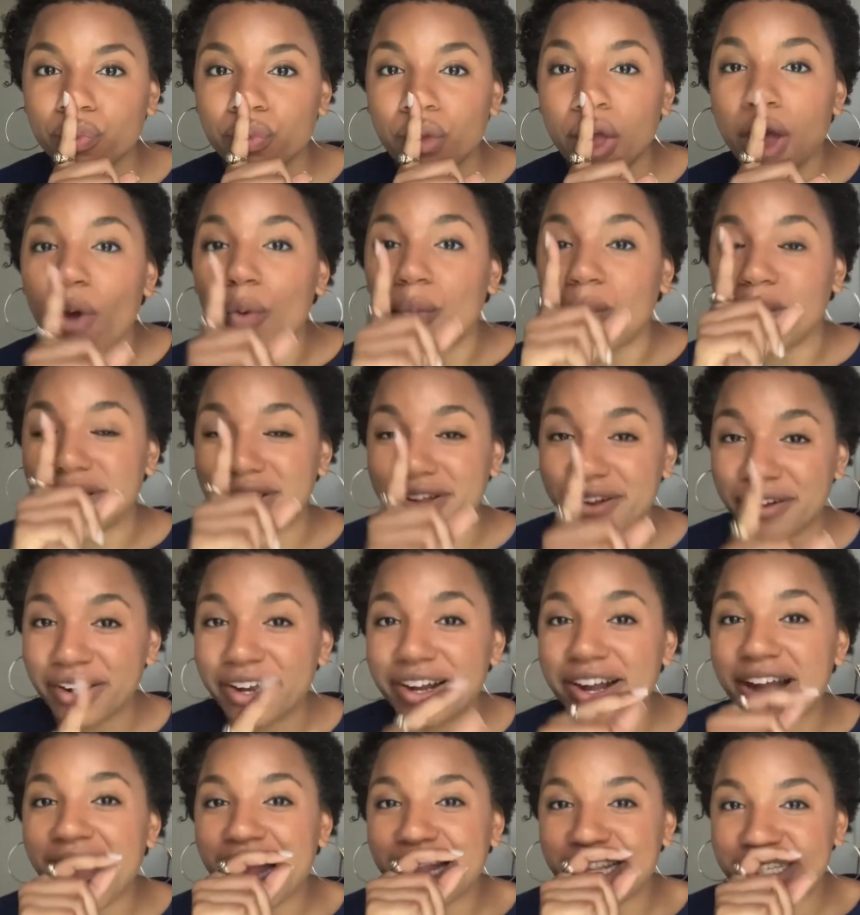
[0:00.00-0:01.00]
When you're a
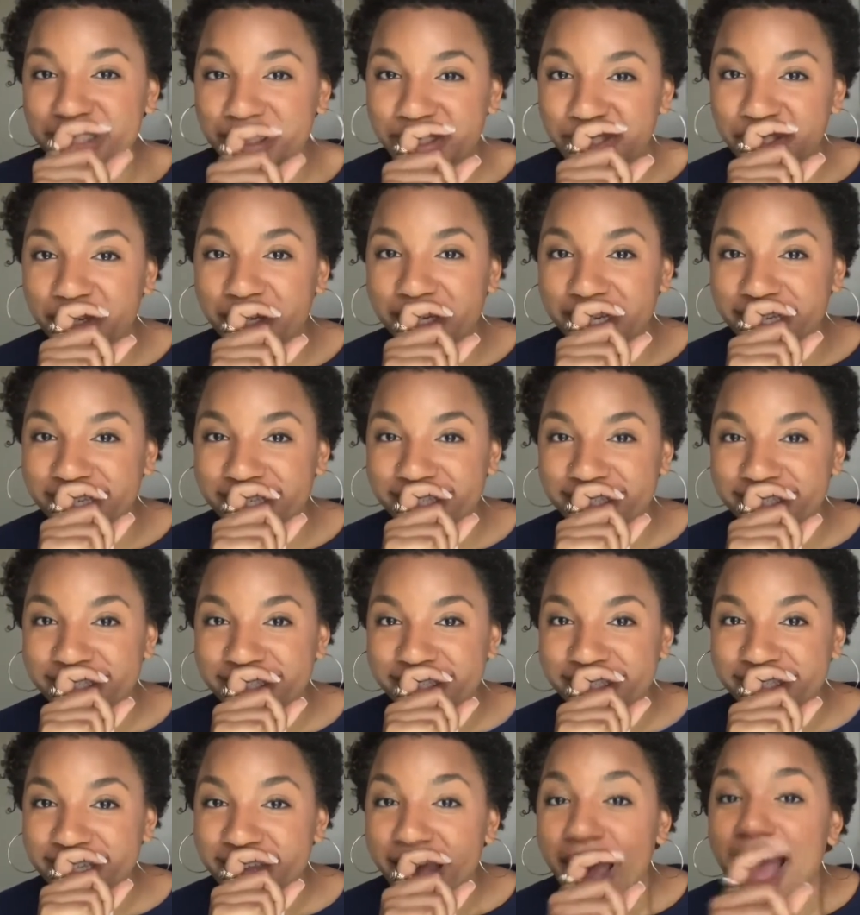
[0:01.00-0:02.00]
college student,
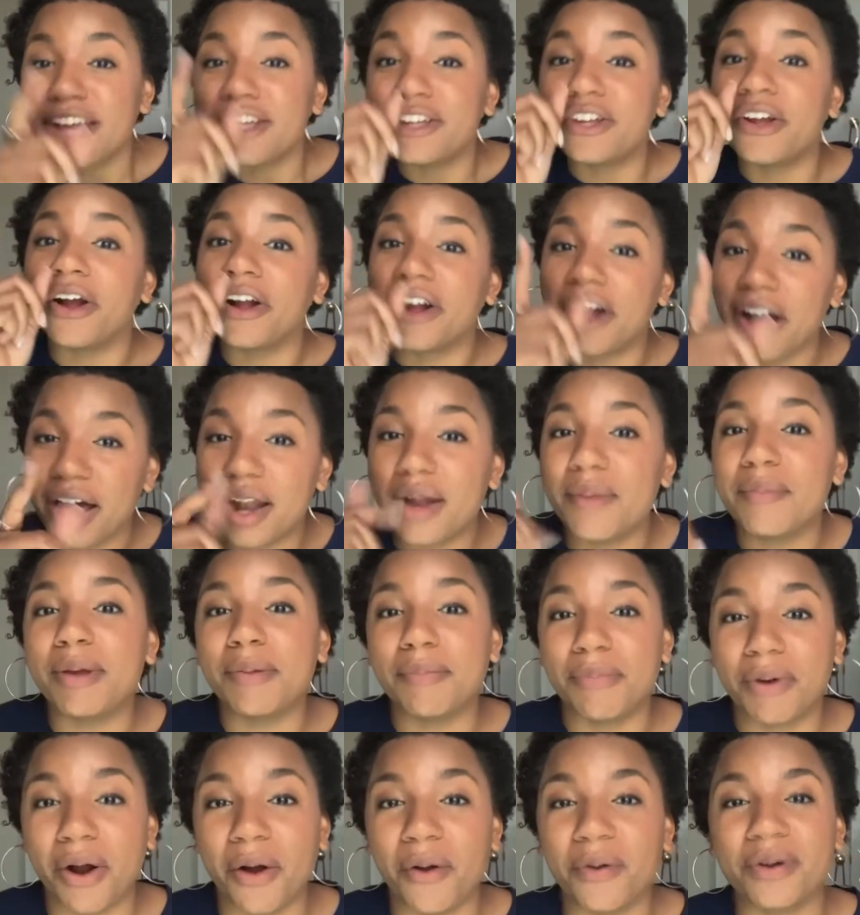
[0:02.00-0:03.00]
you're gonna be
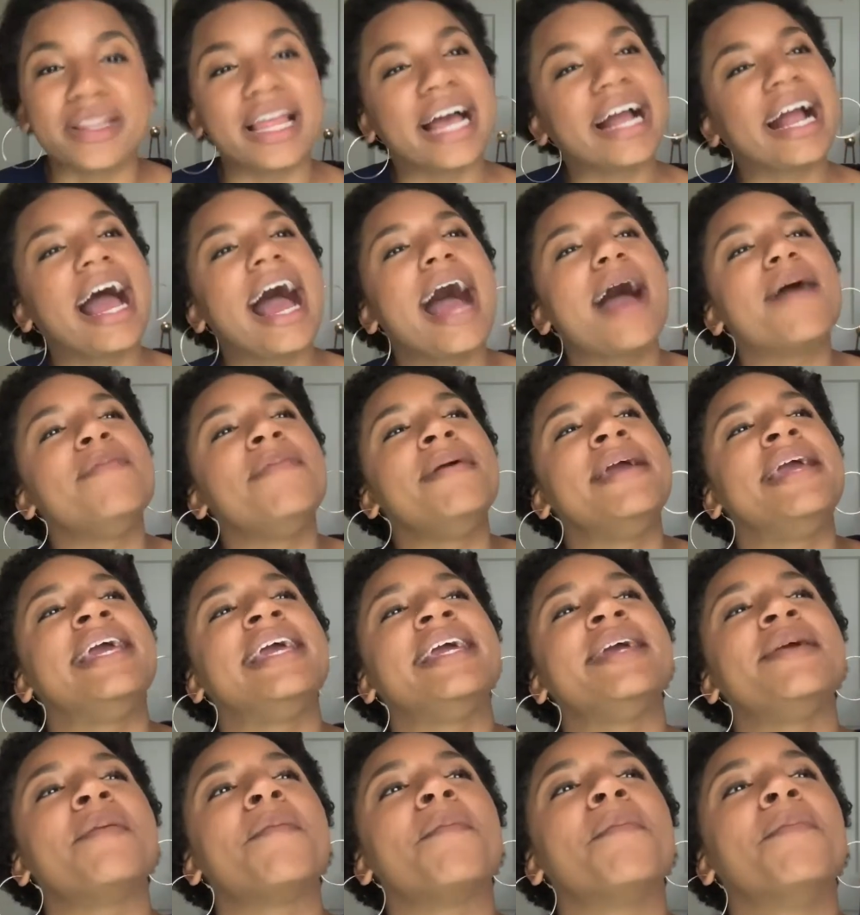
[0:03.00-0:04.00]
broke. I
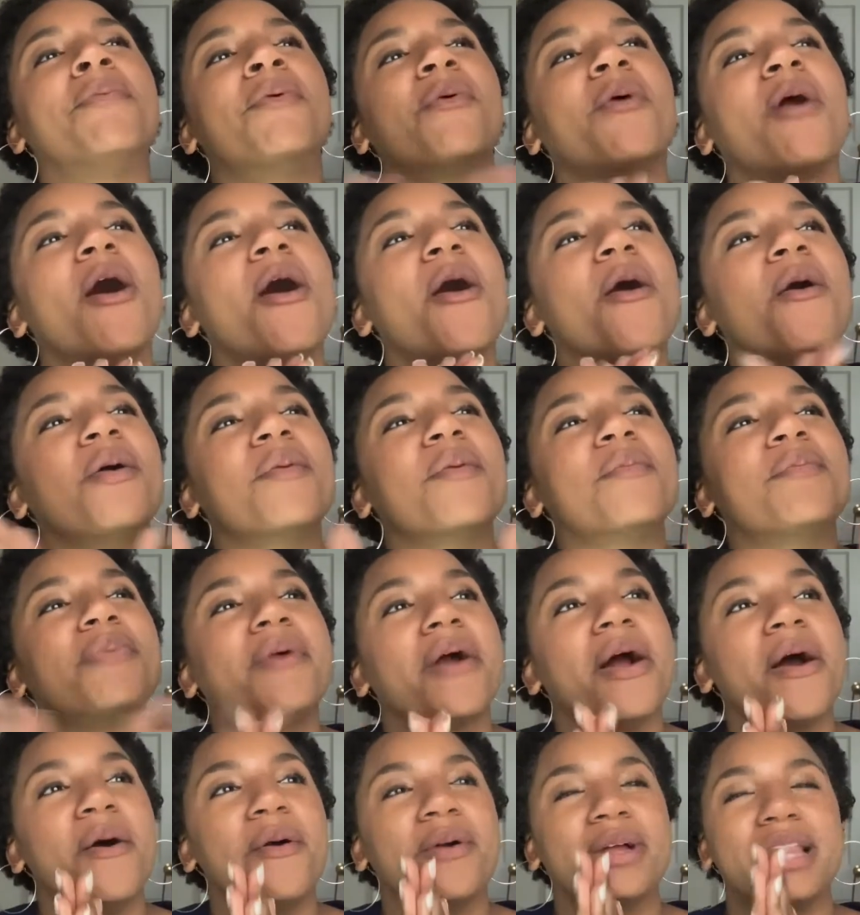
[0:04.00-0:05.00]
mean broke.
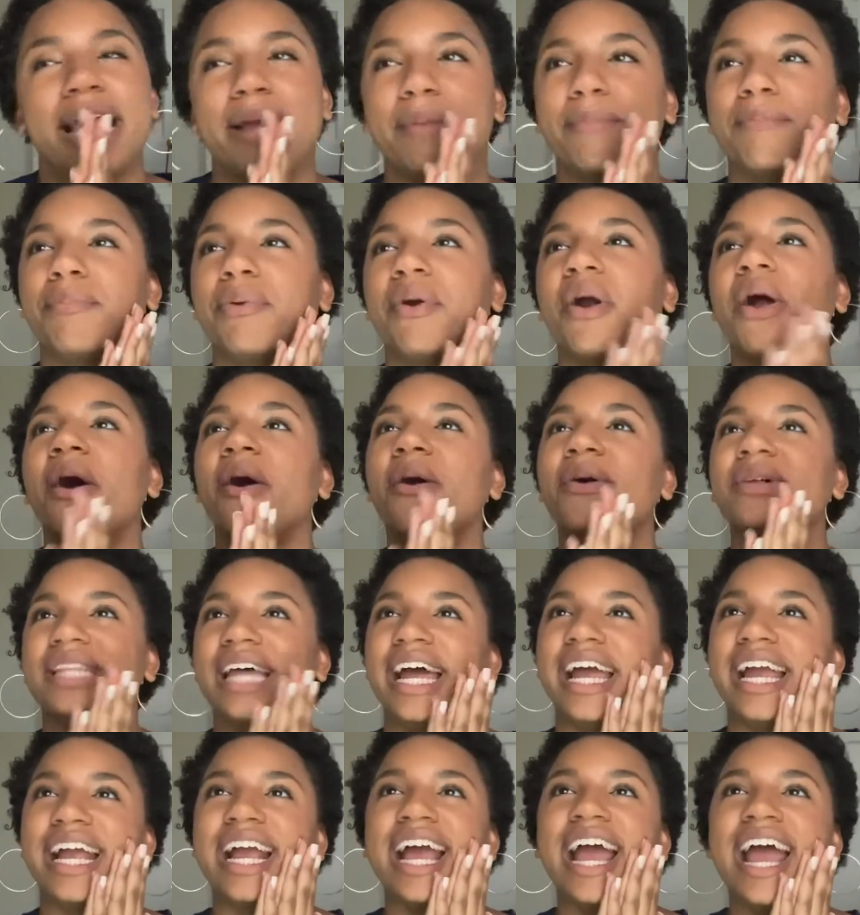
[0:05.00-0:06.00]

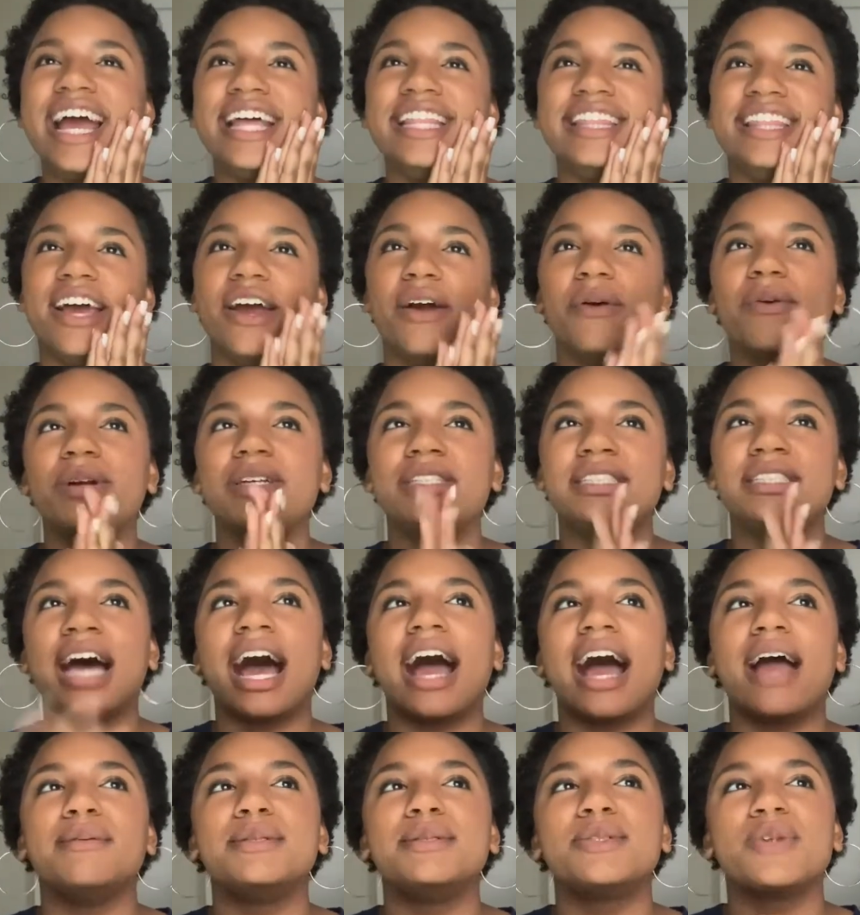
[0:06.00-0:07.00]
There were
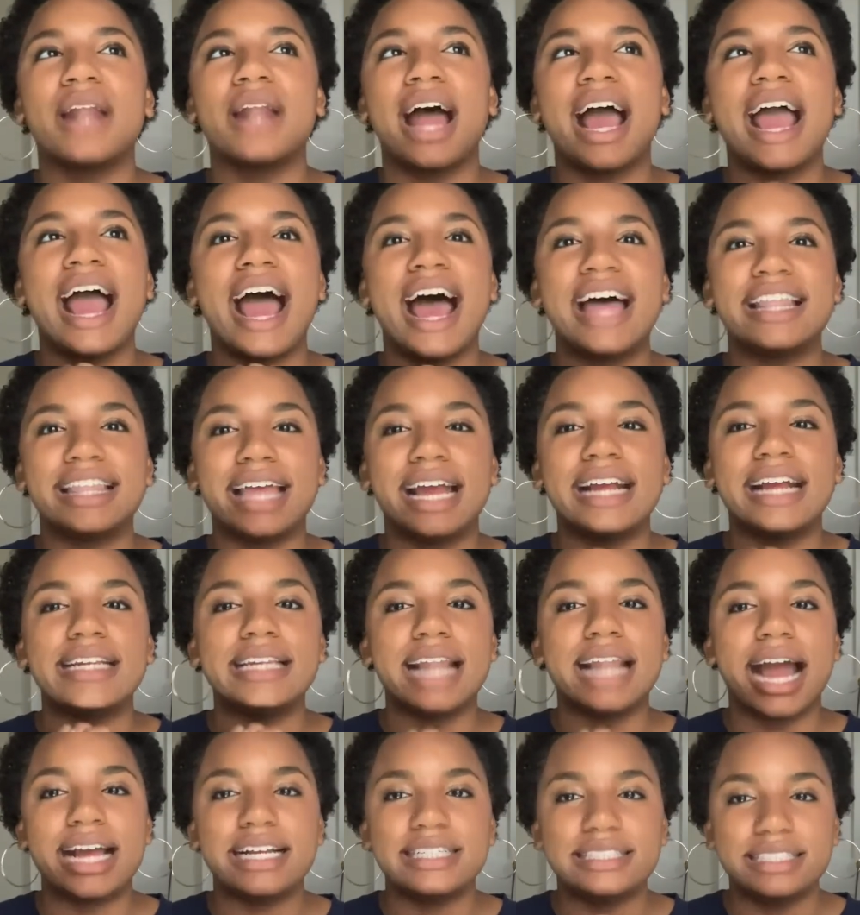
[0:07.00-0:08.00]
times when I had
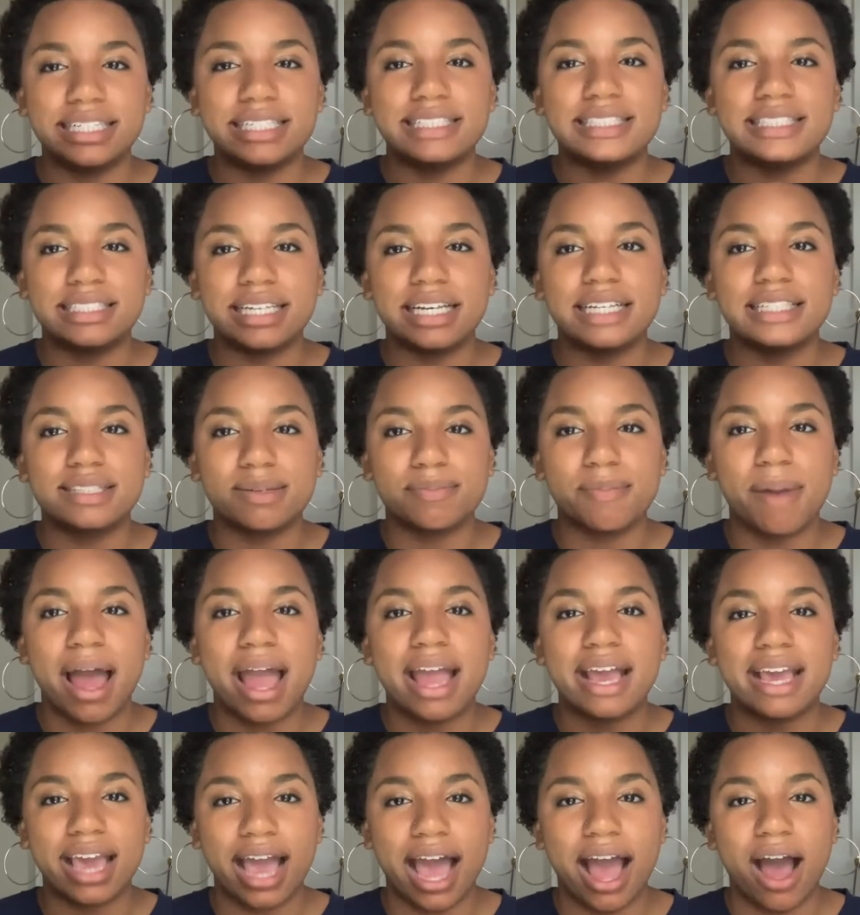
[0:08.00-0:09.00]
19 cents in
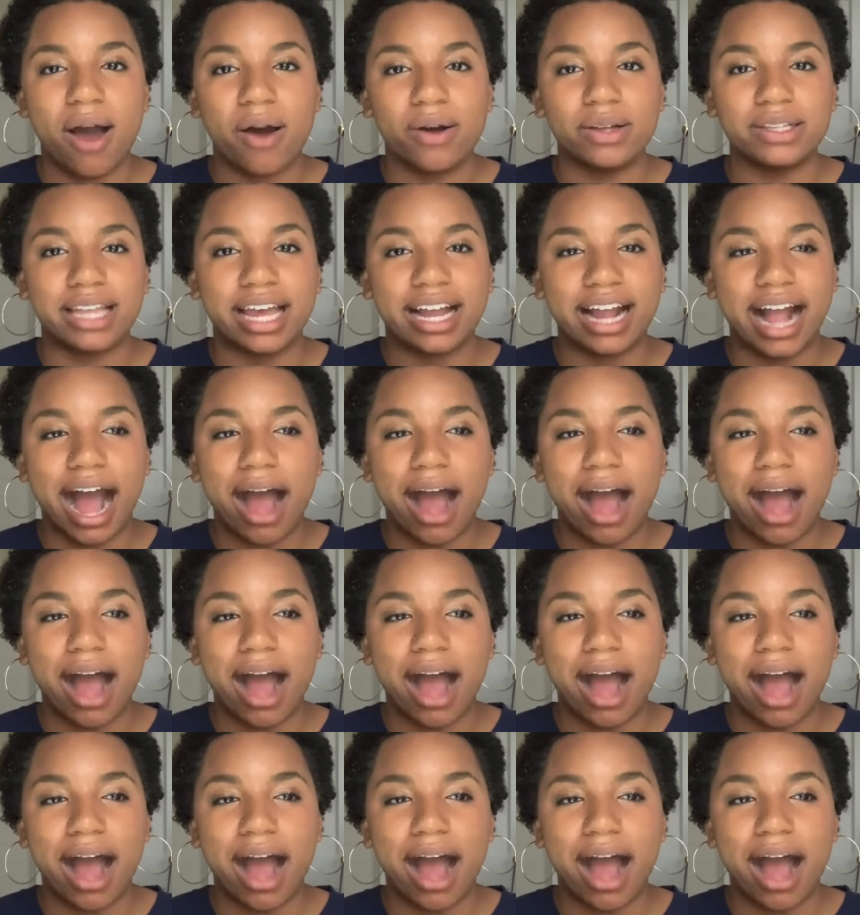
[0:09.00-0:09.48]
my account.